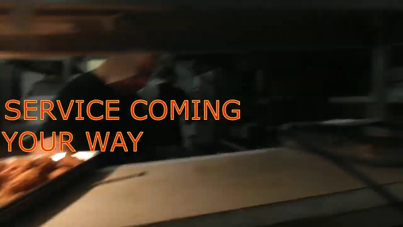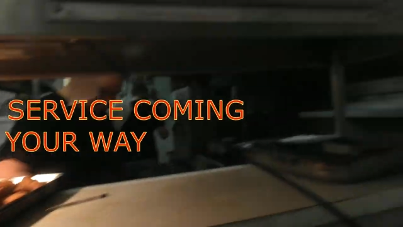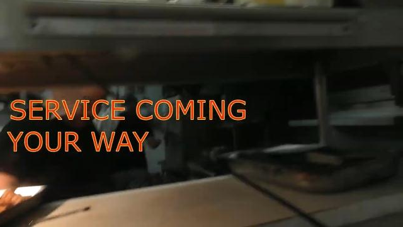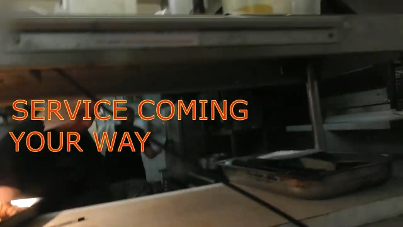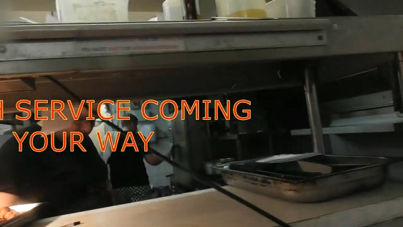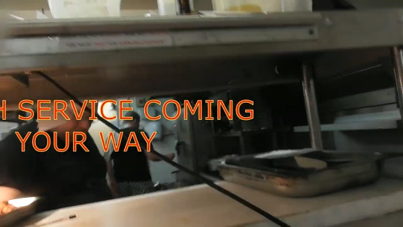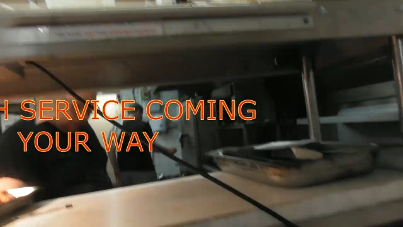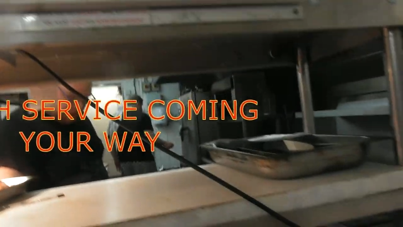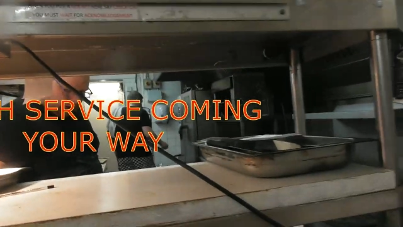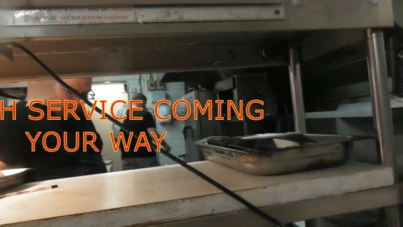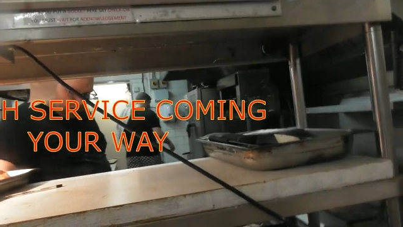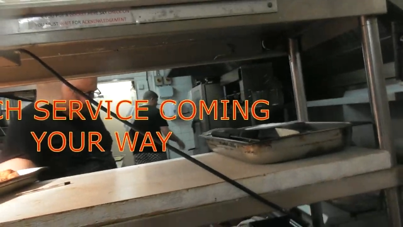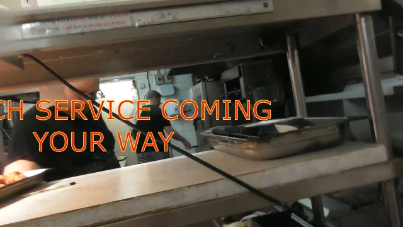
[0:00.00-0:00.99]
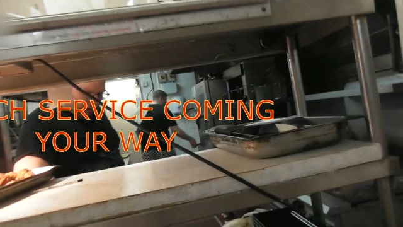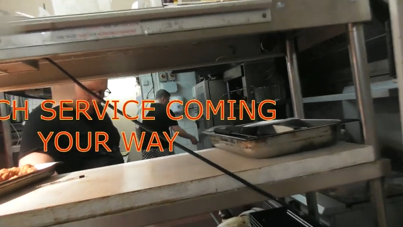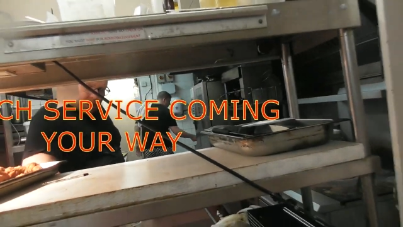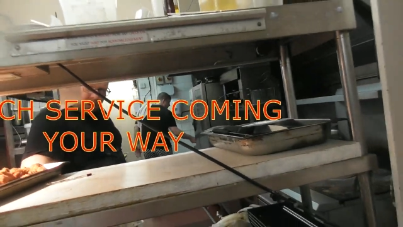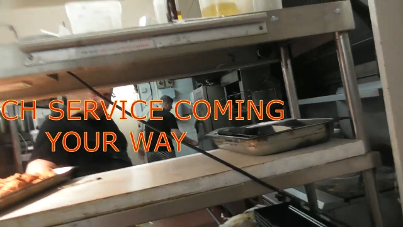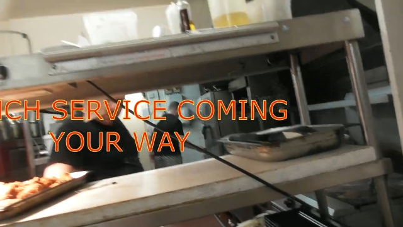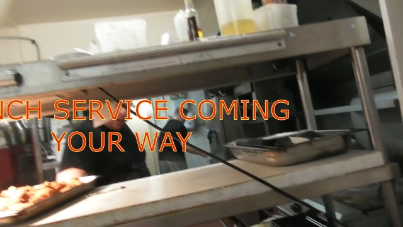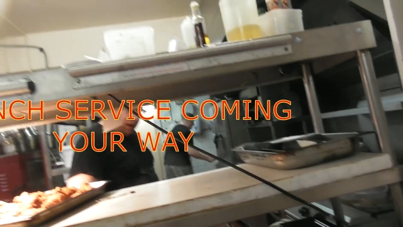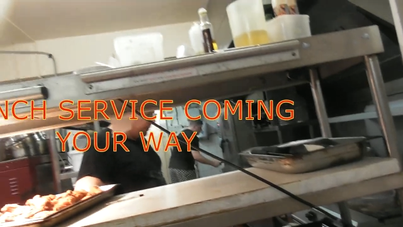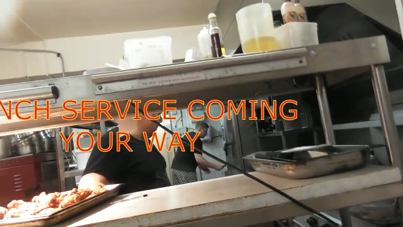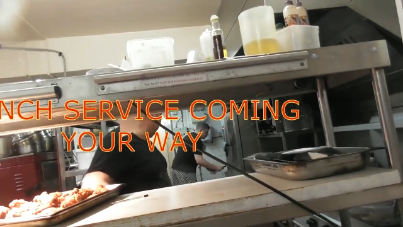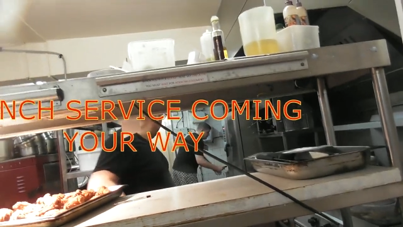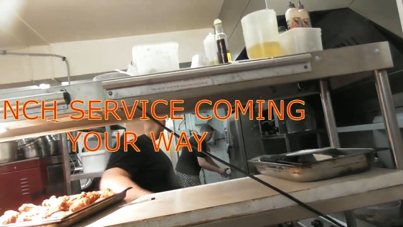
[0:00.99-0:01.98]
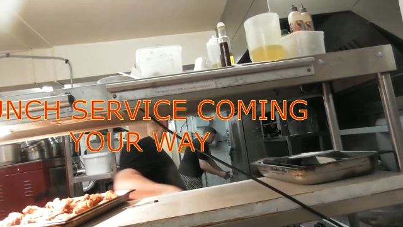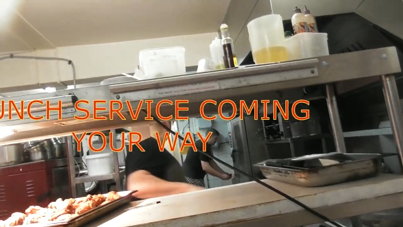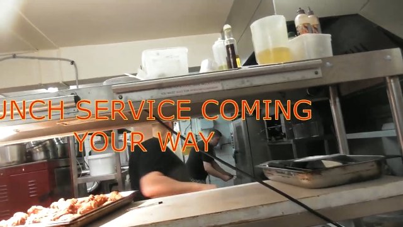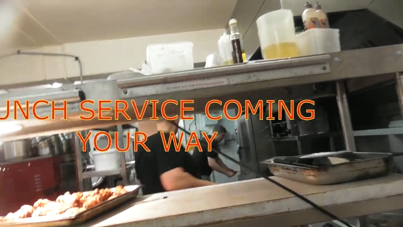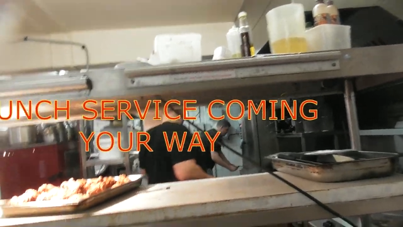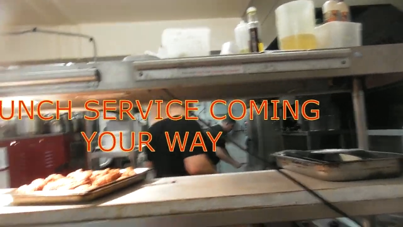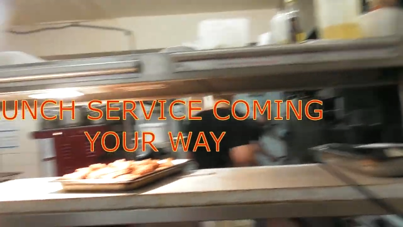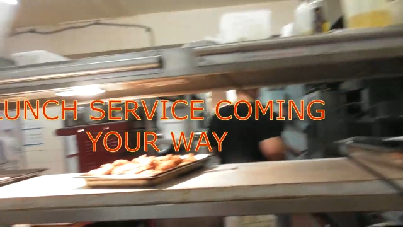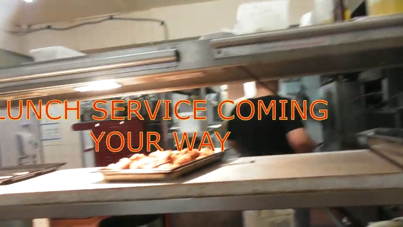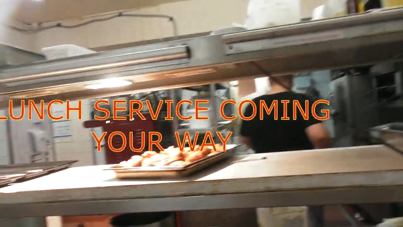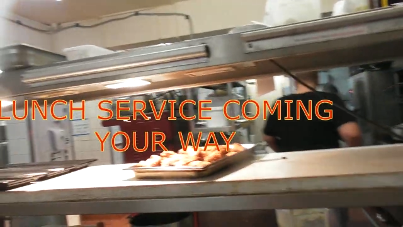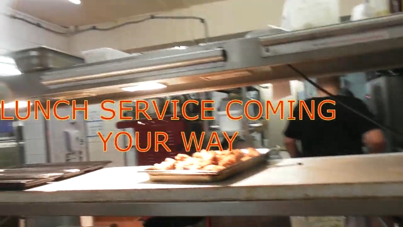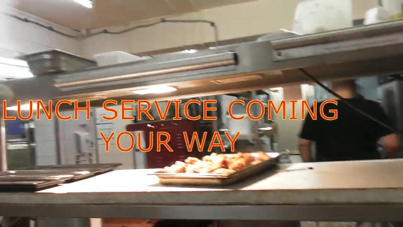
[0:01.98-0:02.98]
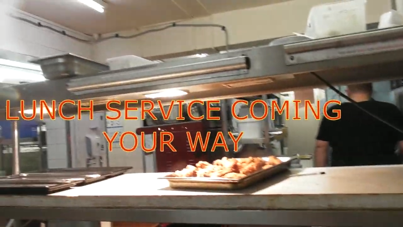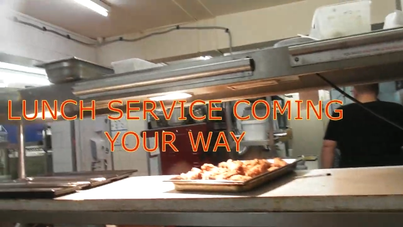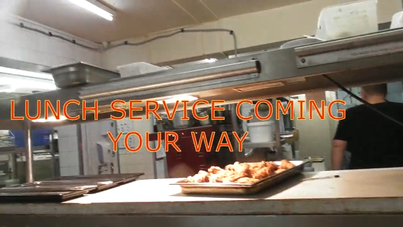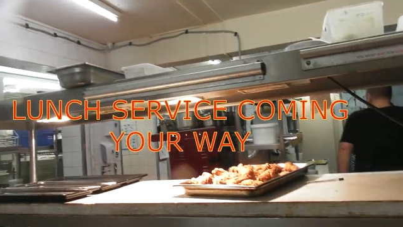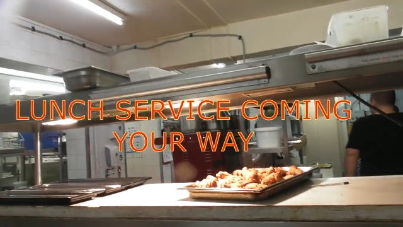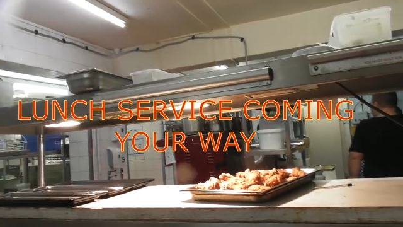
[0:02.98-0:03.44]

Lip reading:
Nobody's mouth can be seen.